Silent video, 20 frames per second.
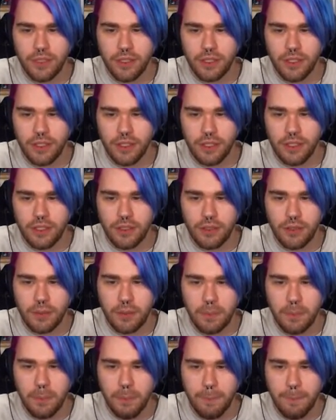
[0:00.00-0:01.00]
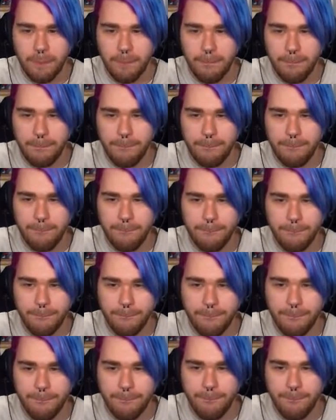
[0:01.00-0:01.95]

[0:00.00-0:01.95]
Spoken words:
Nothing is said.